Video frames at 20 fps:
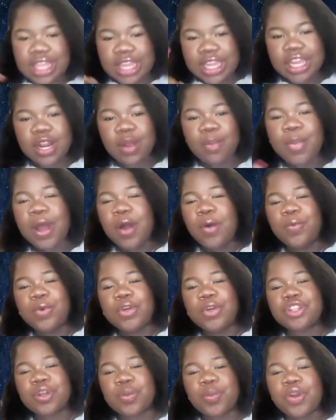thinking about
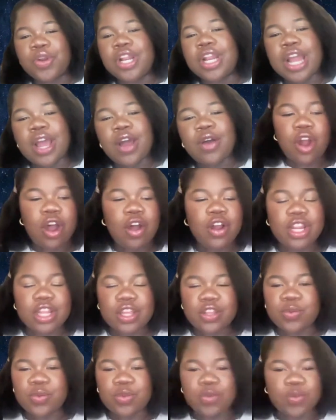what they're putting out. Our
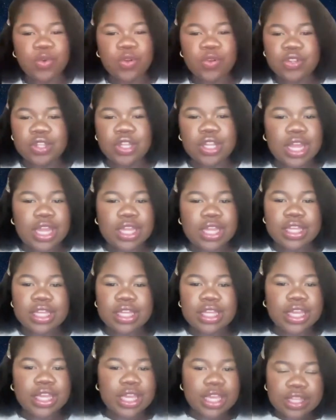audience was mostly like
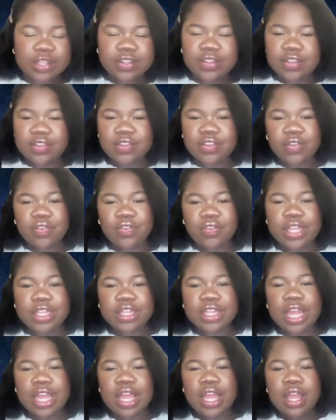kids and stuff like
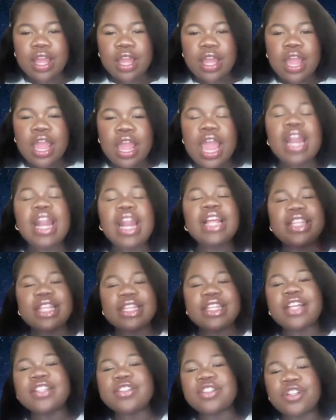that. And I
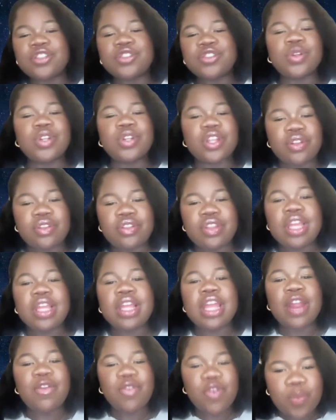think that's also another thing.
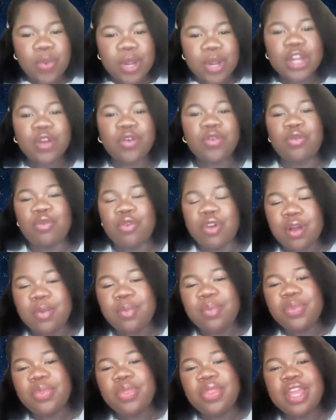Everybody grew
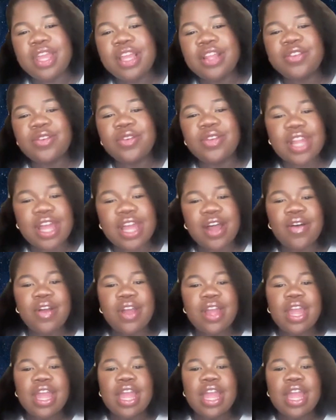up. And so now